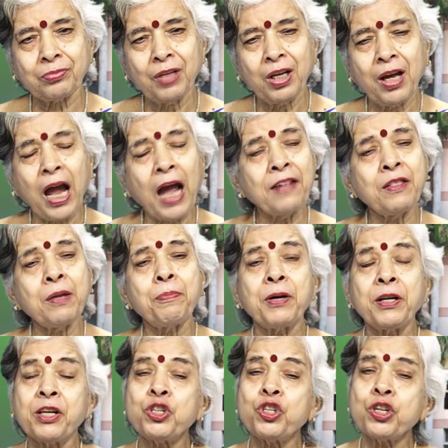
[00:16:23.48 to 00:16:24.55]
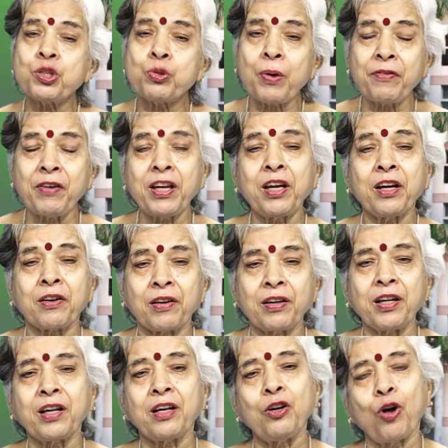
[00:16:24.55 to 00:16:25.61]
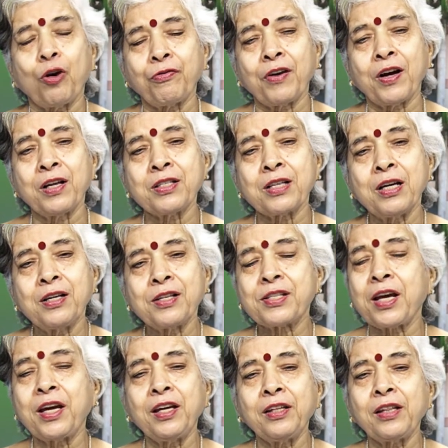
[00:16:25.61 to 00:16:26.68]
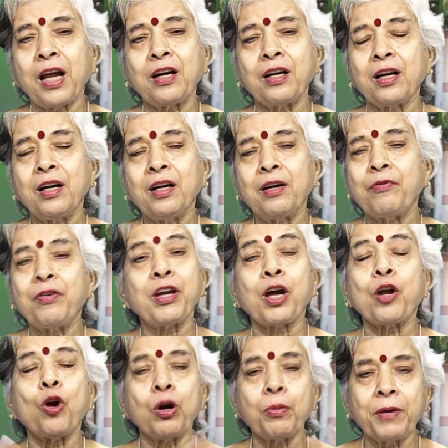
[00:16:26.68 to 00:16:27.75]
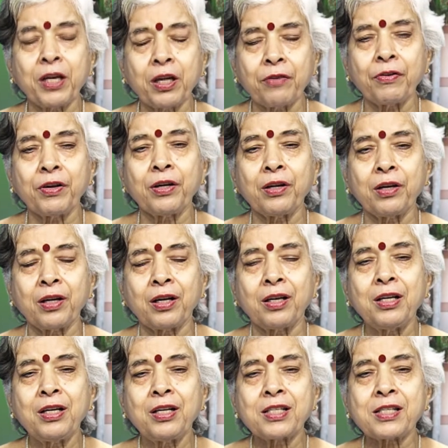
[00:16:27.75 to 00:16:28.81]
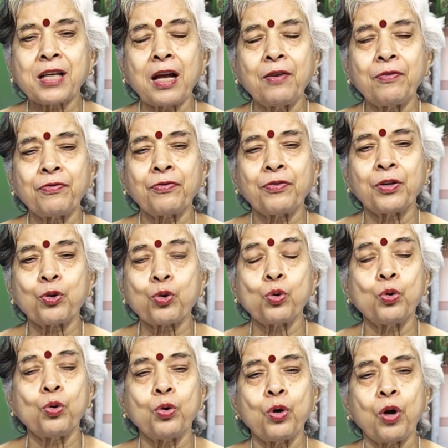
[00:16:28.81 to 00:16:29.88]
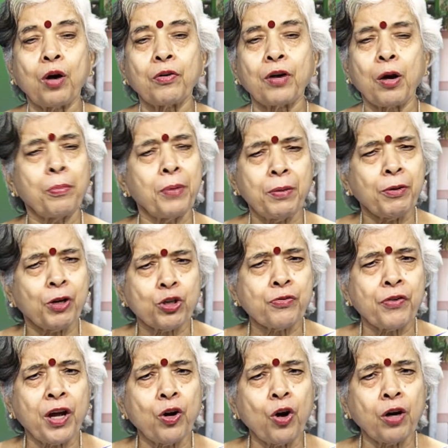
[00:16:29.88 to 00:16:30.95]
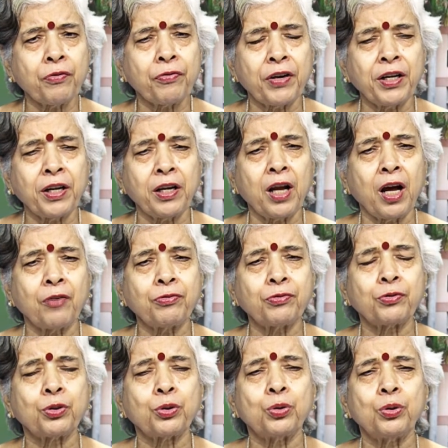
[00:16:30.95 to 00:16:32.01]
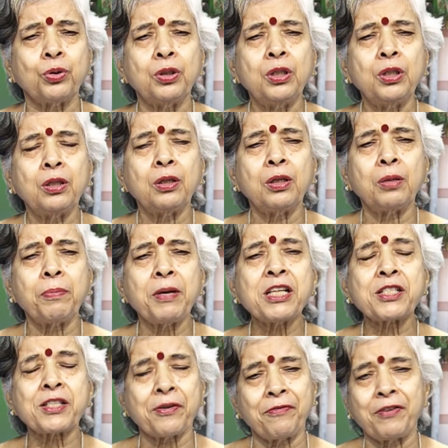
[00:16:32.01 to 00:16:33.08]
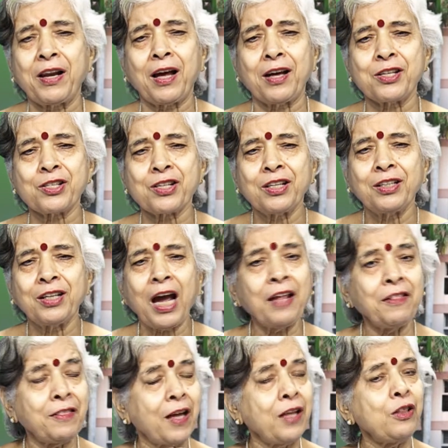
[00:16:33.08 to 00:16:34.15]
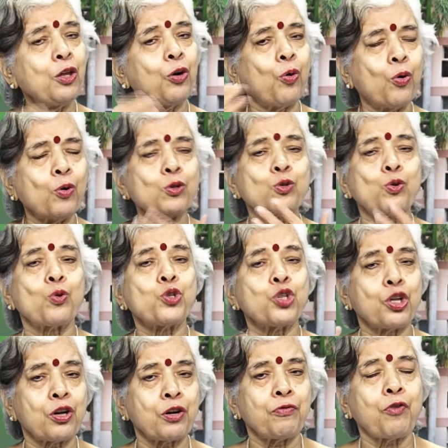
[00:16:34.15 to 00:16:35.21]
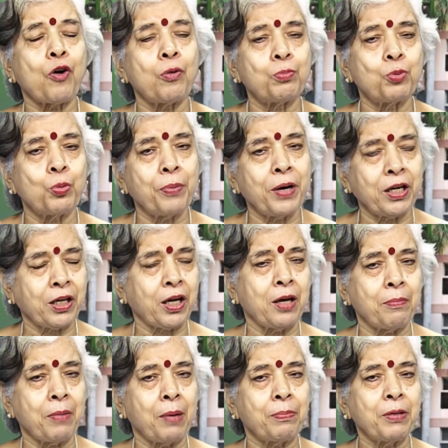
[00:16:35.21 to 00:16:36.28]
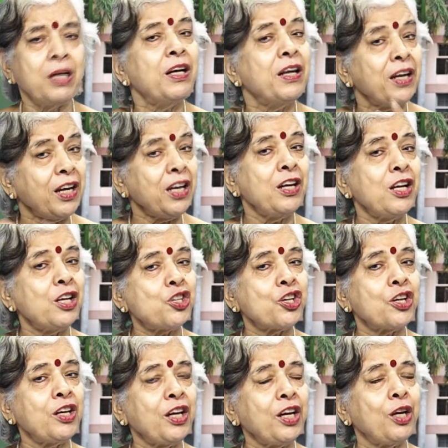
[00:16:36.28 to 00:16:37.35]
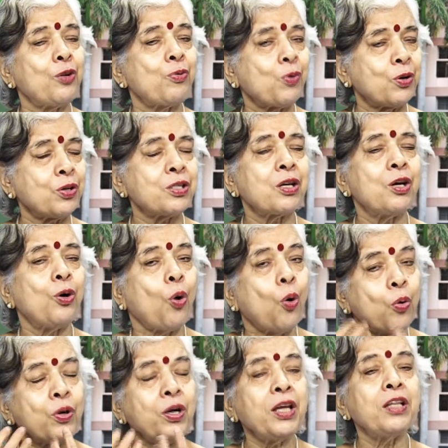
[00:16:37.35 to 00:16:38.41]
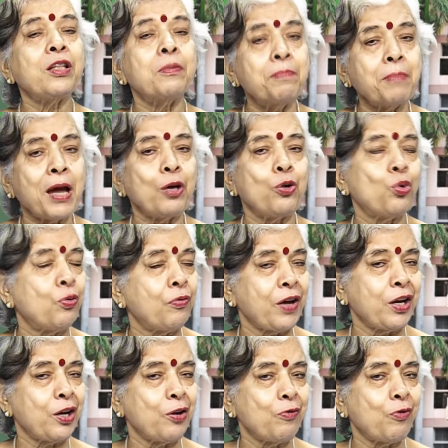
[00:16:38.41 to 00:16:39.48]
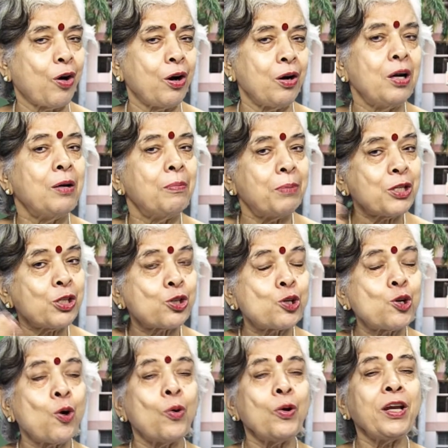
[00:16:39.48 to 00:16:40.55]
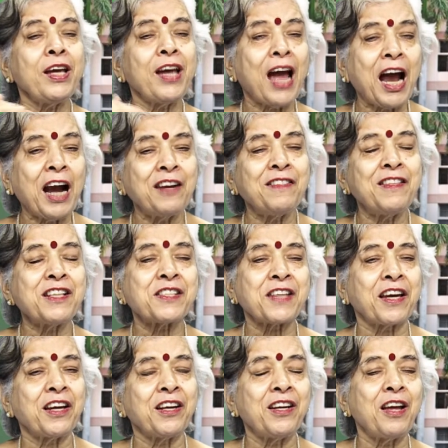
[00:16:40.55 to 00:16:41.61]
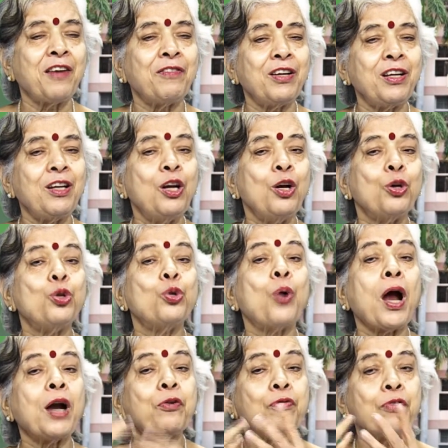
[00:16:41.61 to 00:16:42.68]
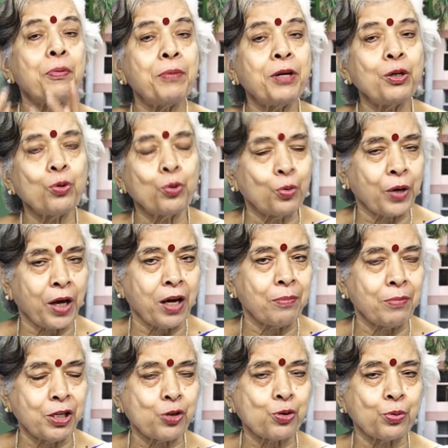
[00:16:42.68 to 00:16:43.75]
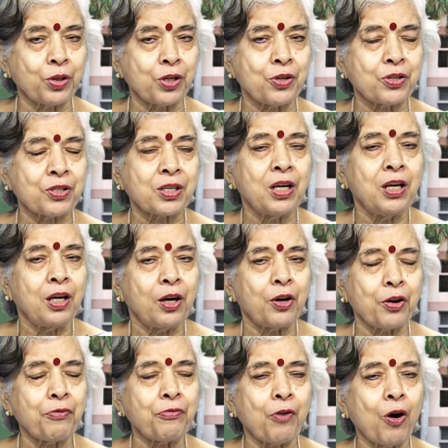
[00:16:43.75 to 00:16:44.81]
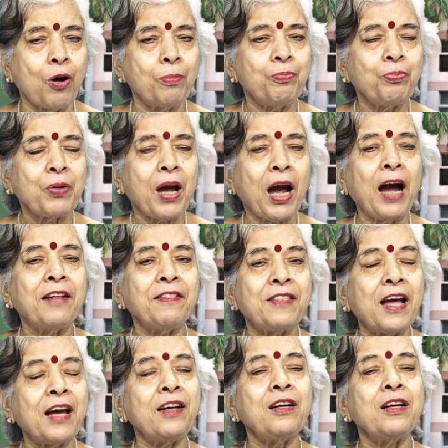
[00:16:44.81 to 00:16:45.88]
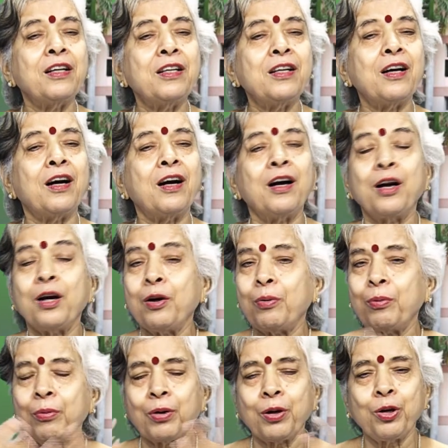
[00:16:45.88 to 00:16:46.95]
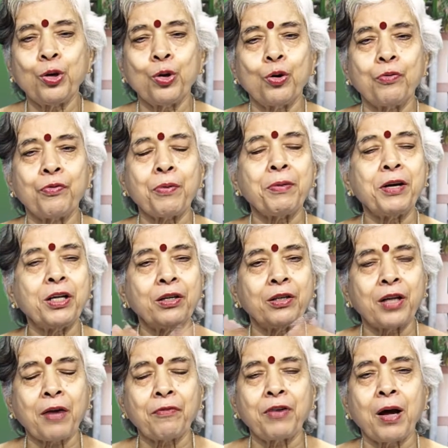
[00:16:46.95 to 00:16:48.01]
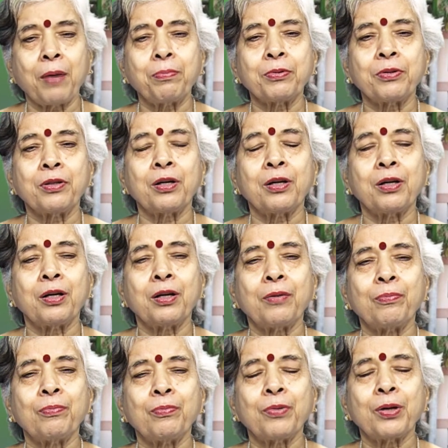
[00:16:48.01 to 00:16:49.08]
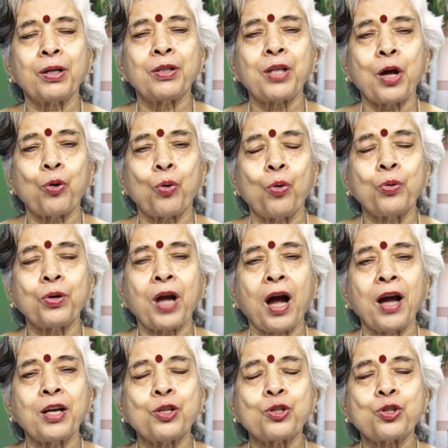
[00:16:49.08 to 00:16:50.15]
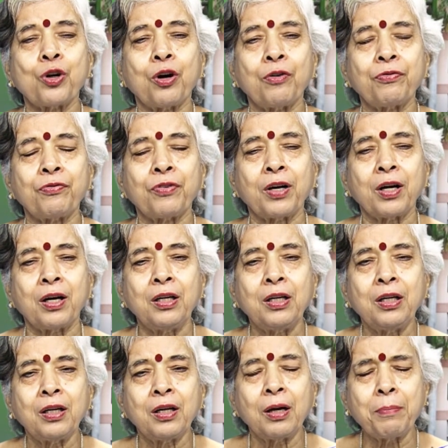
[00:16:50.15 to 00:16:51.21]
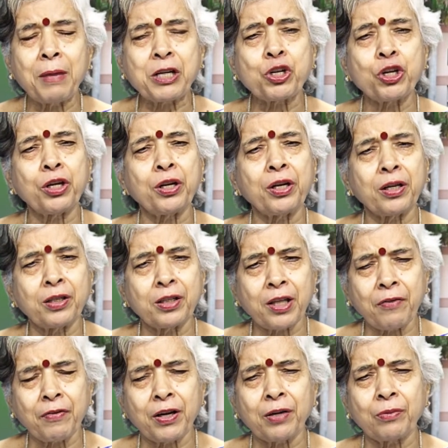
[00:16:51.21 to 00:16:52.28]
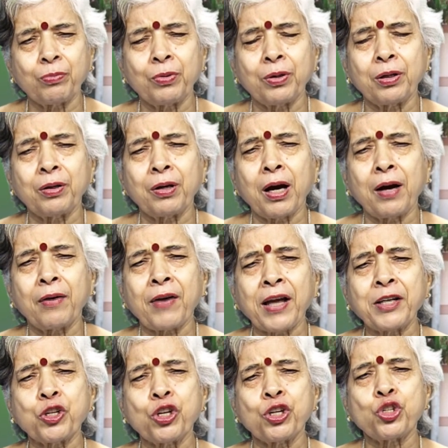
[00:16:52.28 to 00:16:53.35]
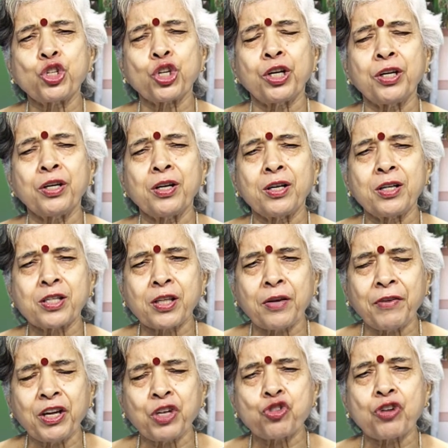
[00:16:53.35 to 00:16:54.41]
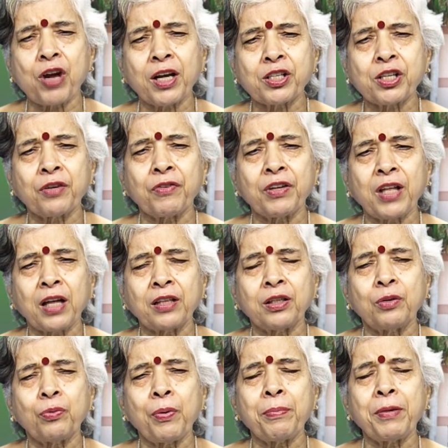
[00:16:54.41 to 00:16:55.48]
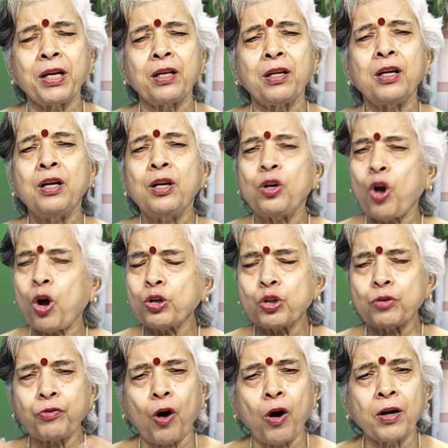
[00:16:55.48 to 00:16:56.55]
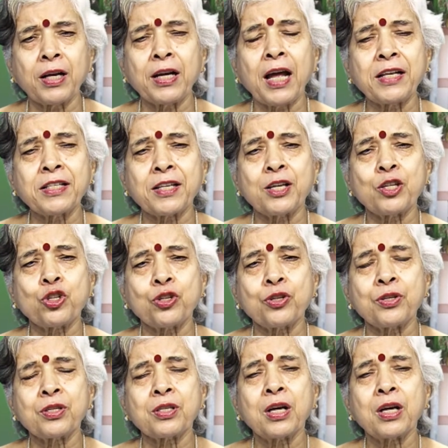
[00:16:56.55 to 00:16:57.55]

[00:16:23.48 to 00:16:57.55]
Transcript: and the Britishers were very critical of us, saying that we cannot be given self rule of government because we are not fit enough to be civilized. And then the whole social reform movement came up. Initially it was only the men who were involved, but slowly at the second level you had women who came into this reform, and then women developed their own kinds of material. They were writing journals, they were interacting with other women, lot of organizations